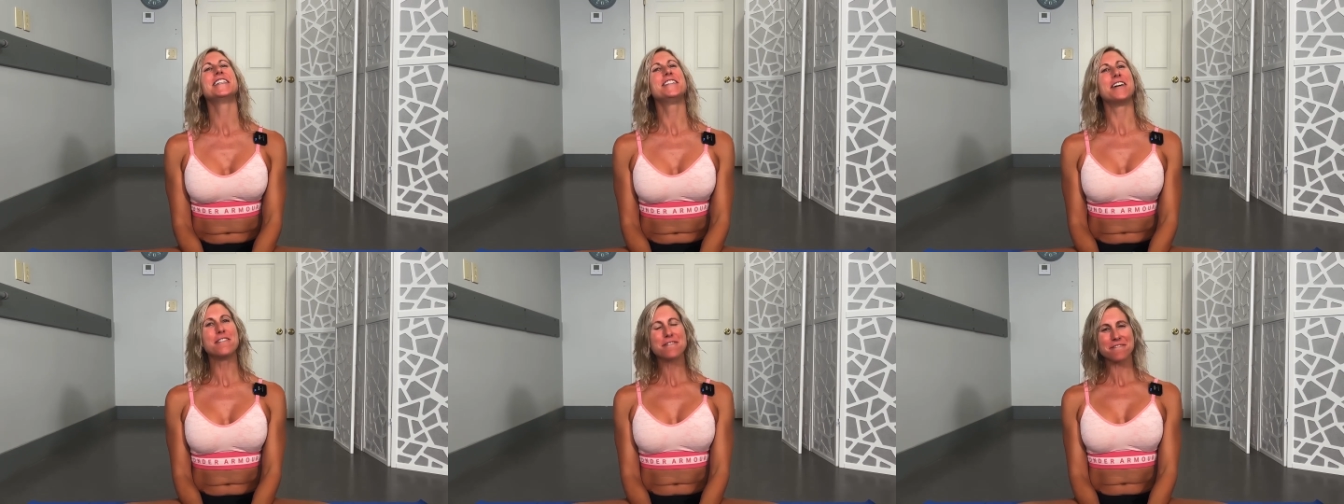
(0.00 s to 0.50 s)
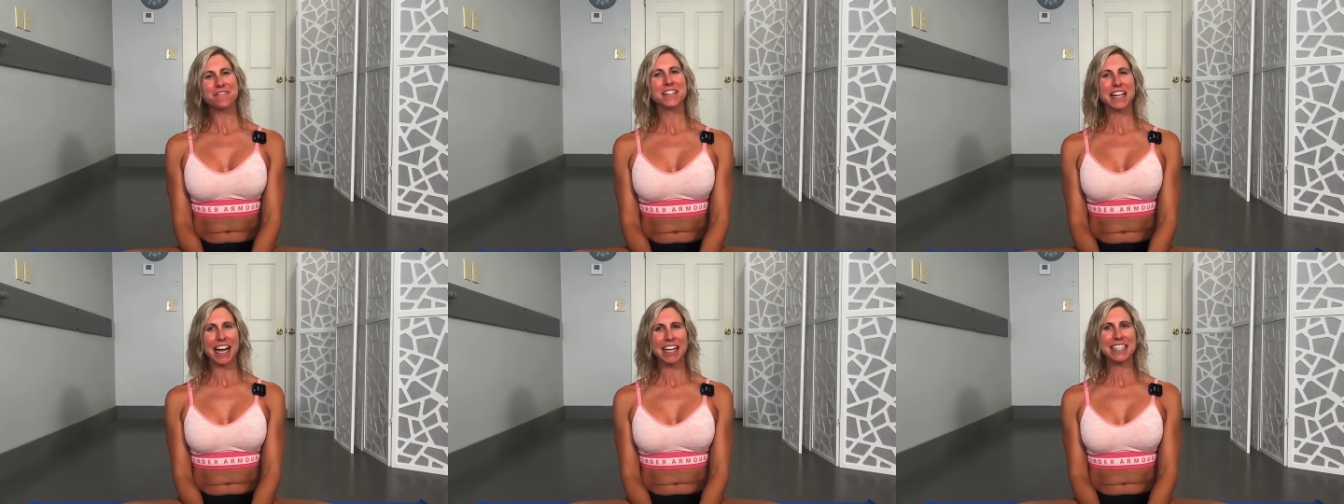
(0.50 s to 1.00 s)
don't
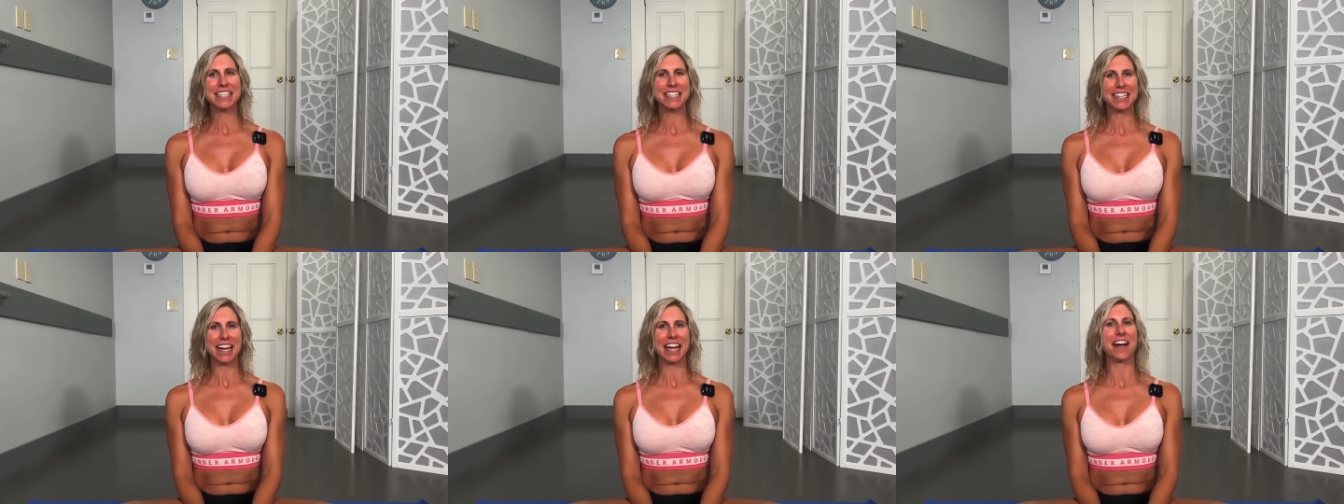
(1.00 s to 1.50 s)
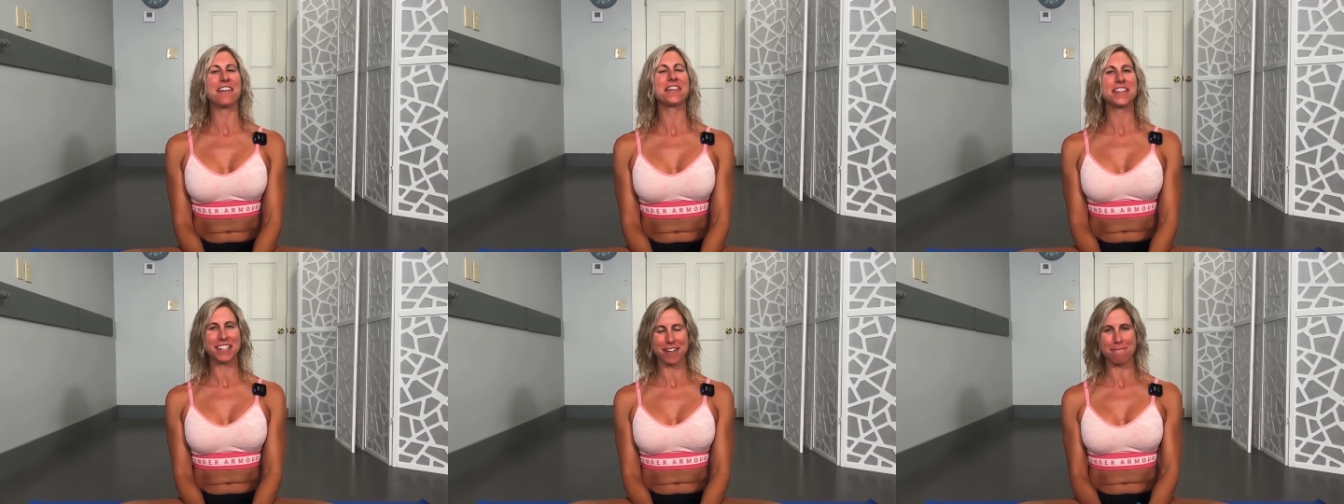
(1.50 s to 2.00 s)
forget to check out
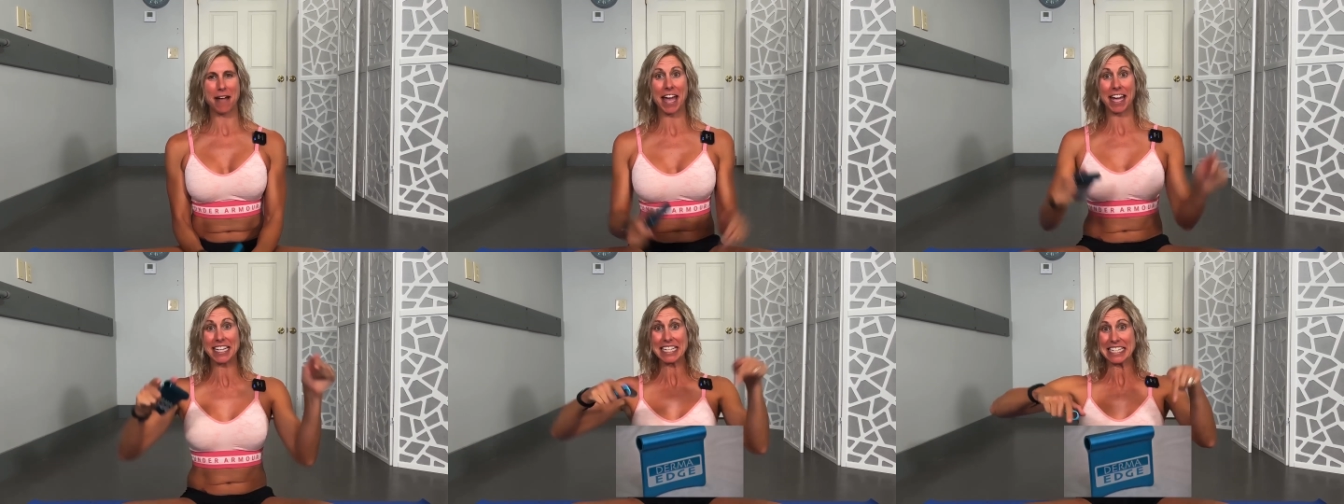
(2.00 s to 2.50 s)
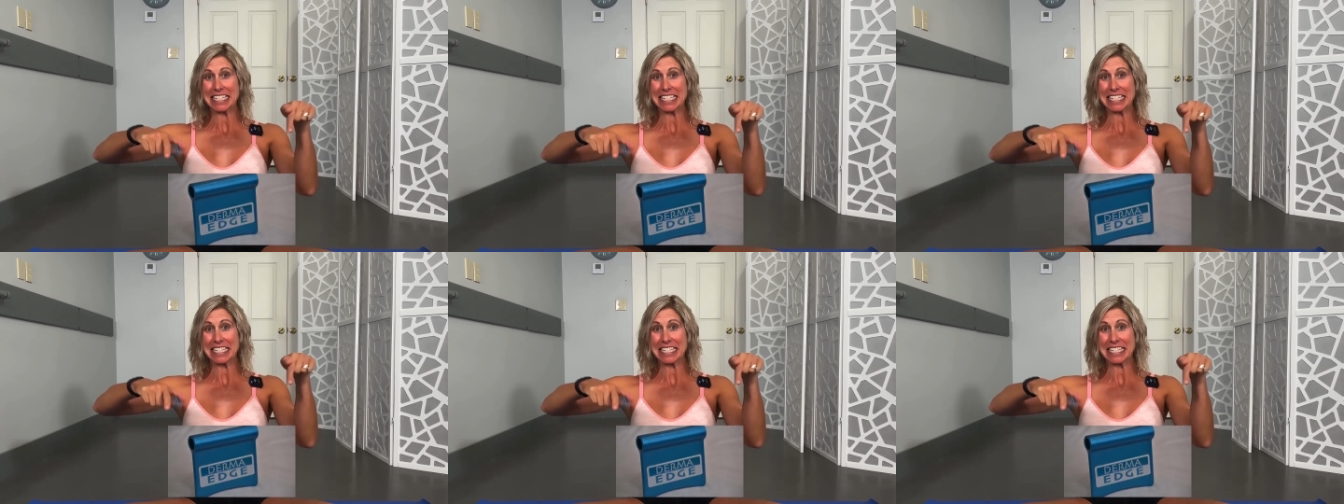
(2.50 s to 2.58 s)
the Derma Edge.